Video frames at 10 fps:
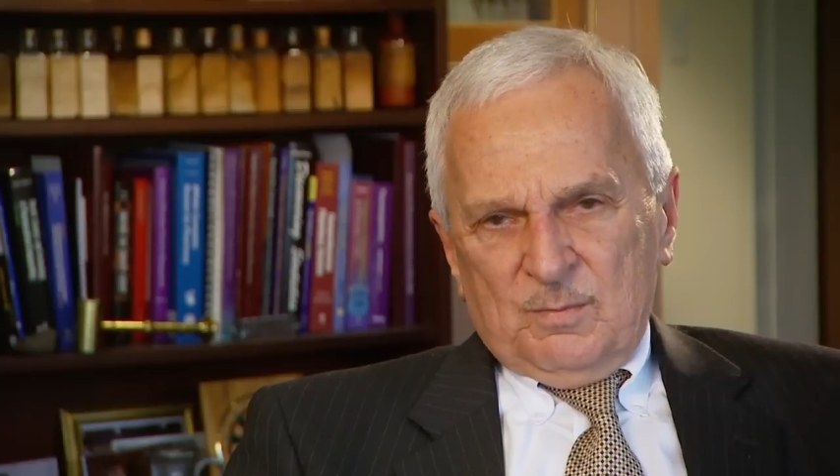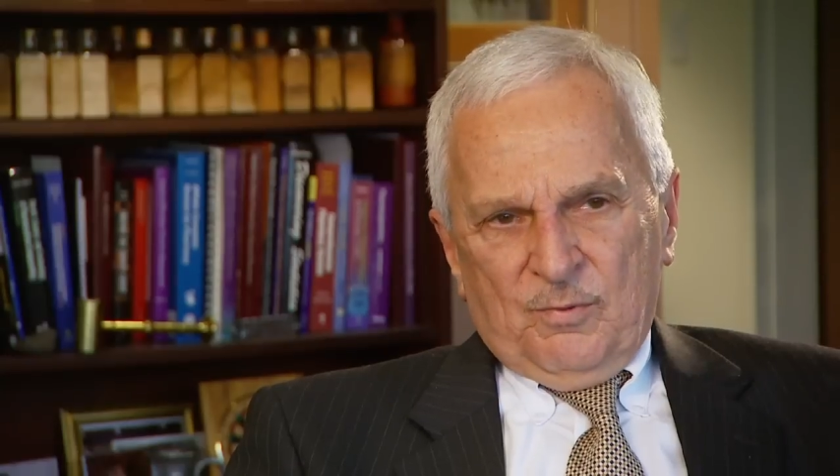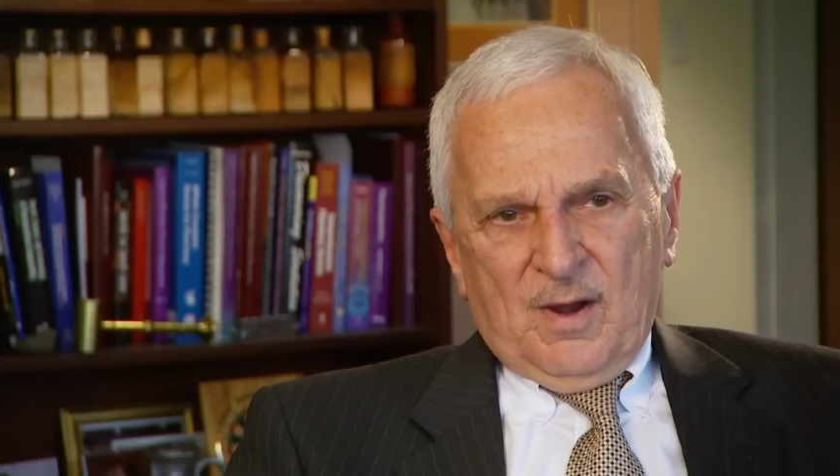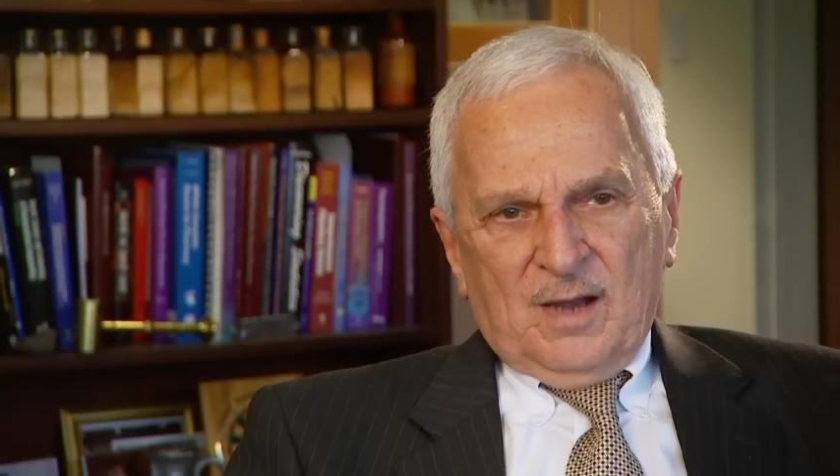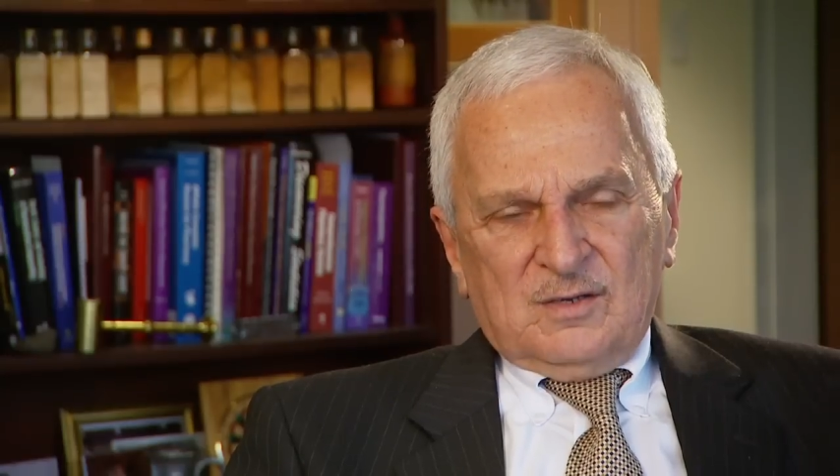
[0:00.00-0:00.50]
to
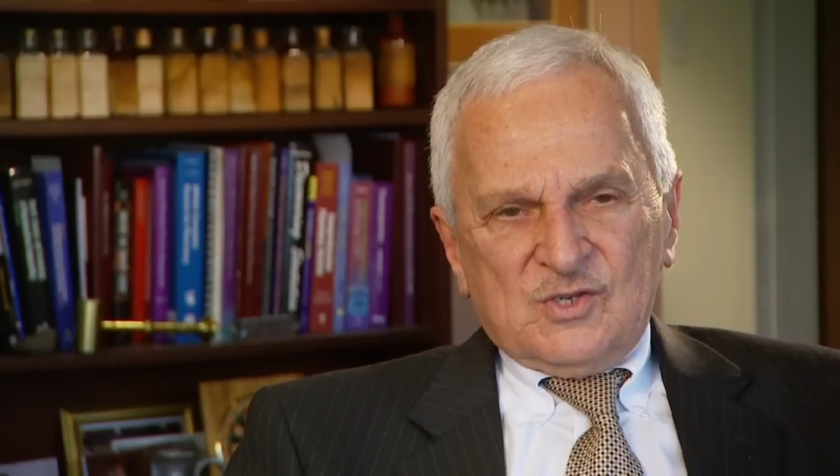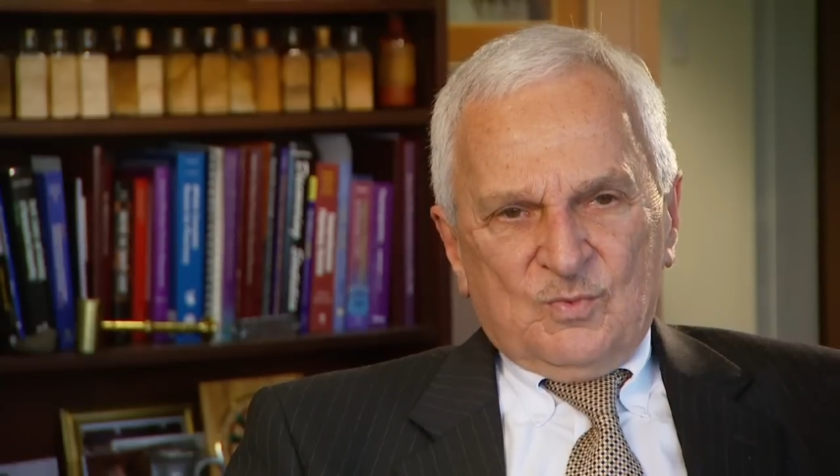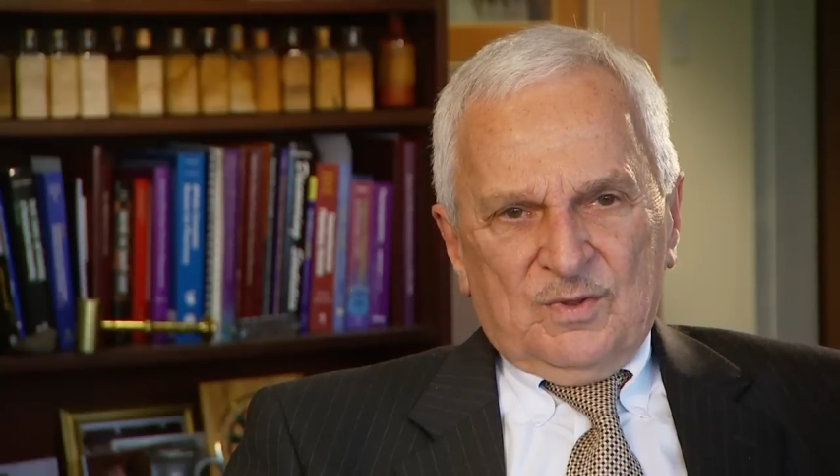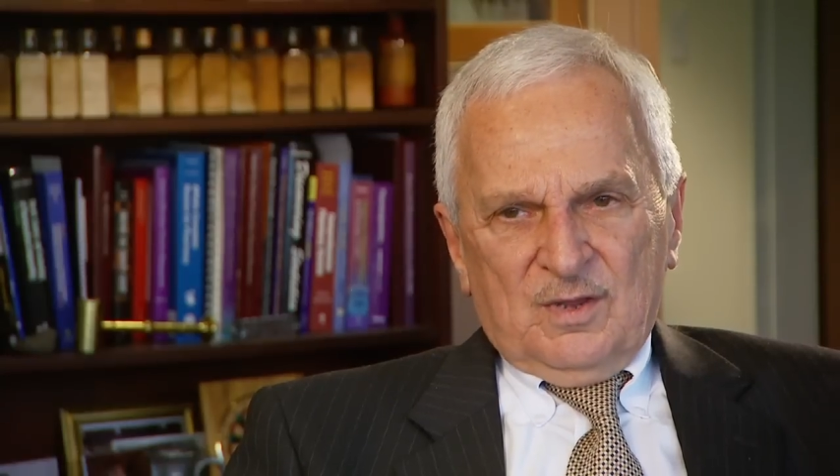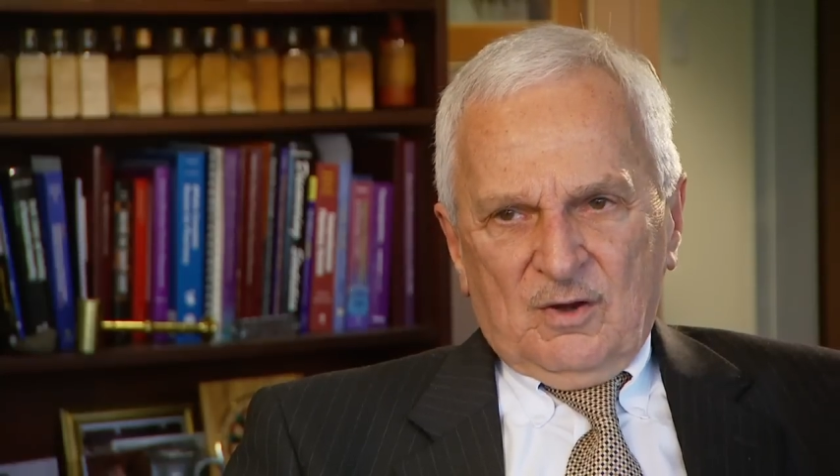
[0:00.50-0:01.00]

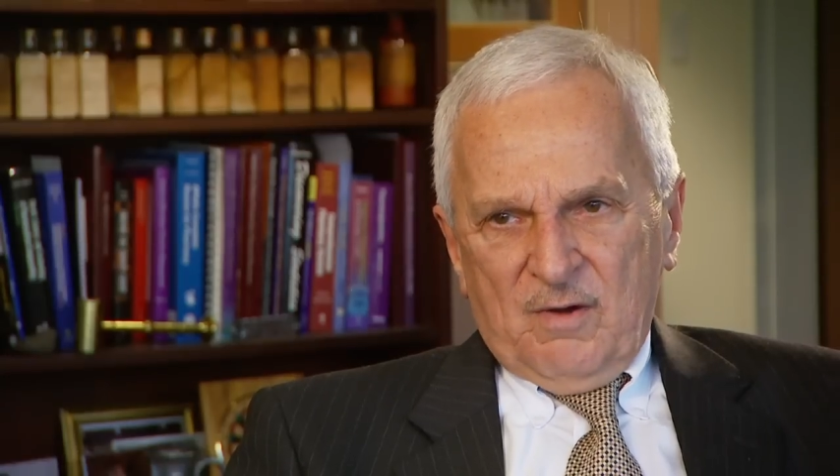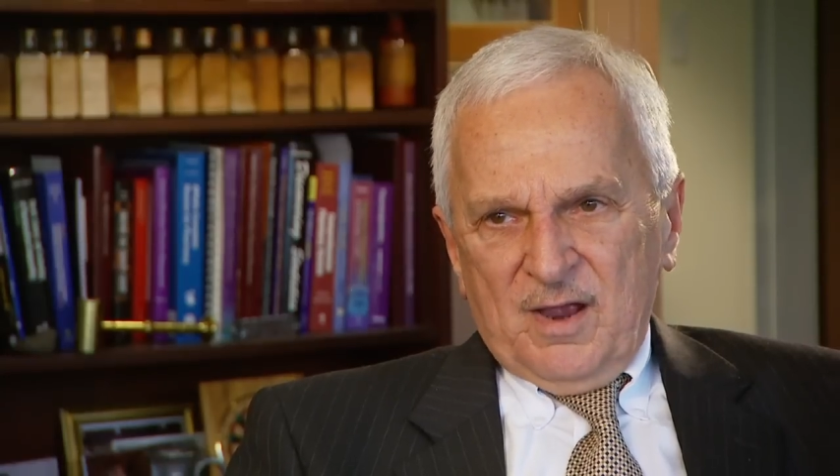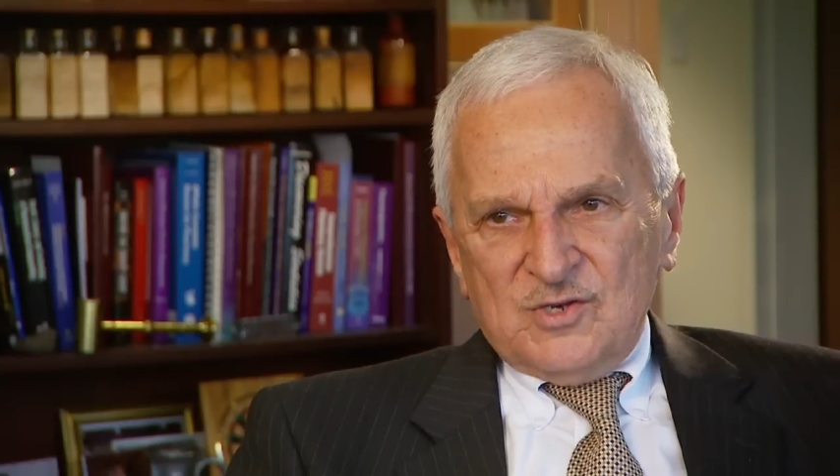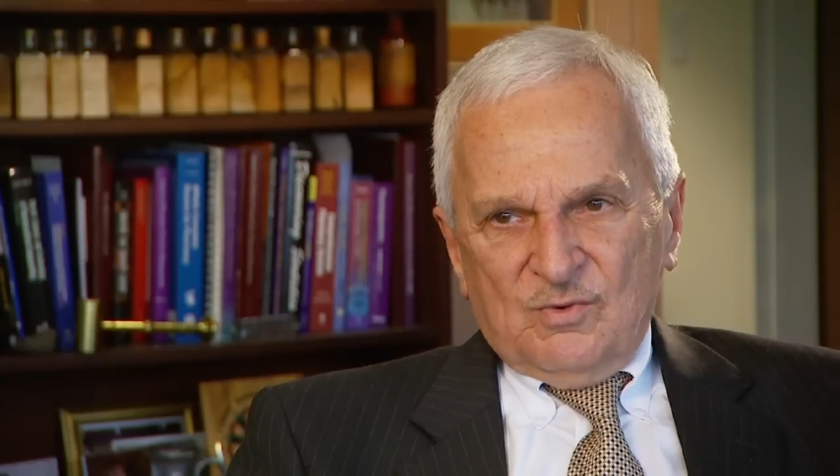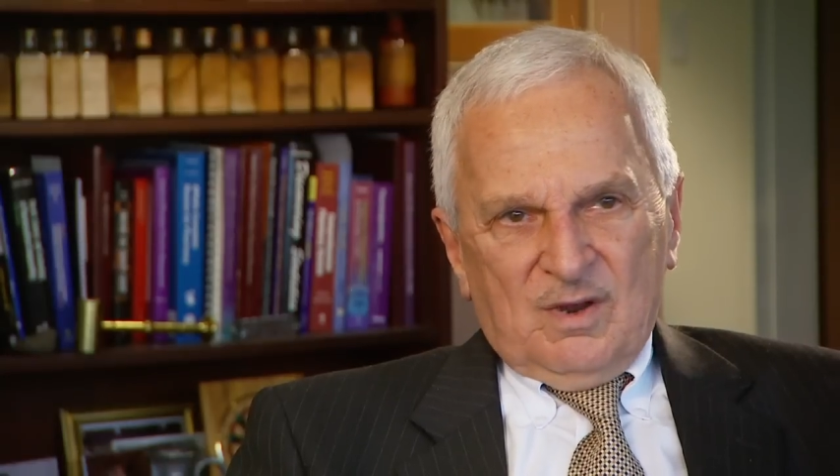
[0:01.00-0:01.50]
practice when they
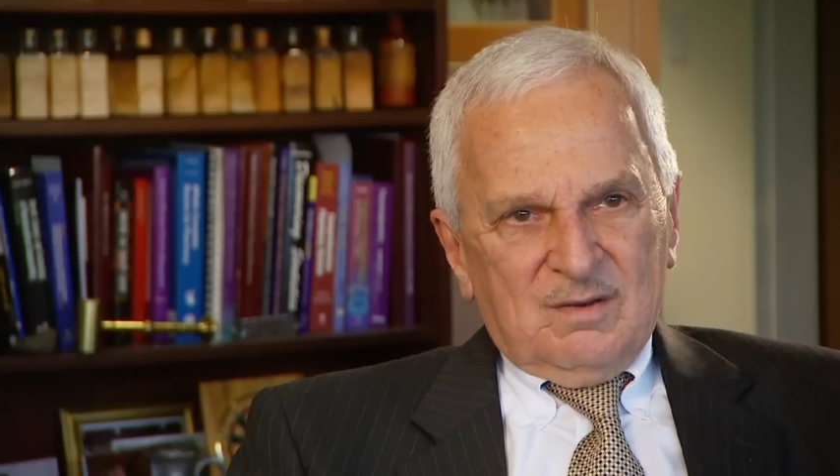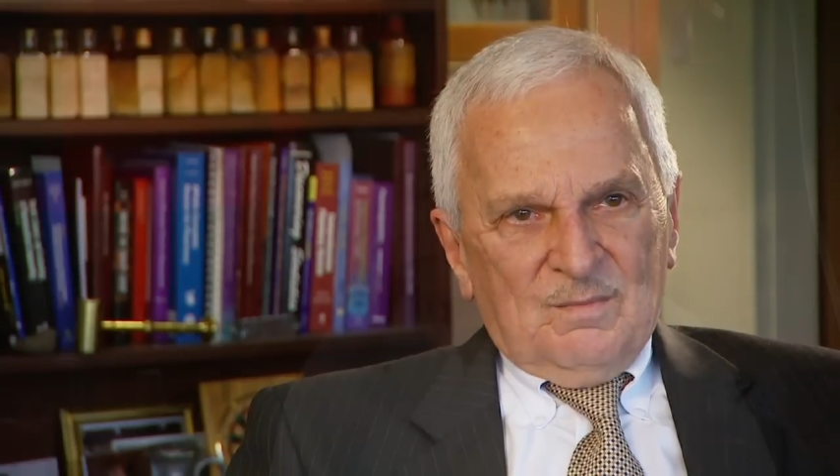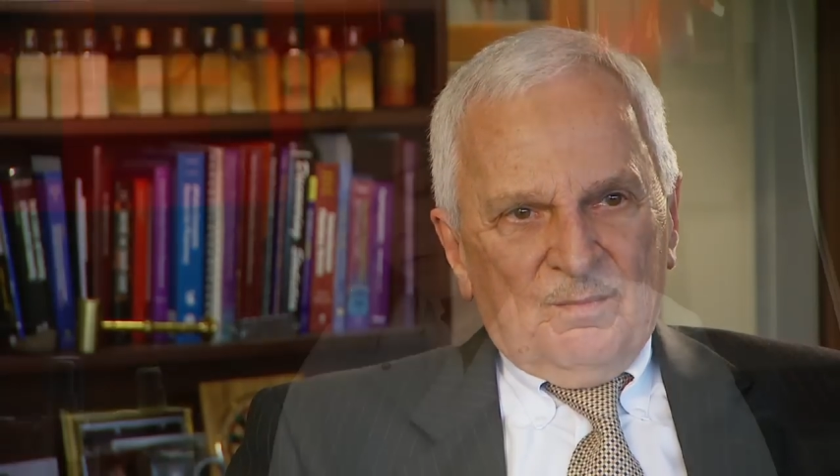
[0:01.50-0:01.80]
graduate,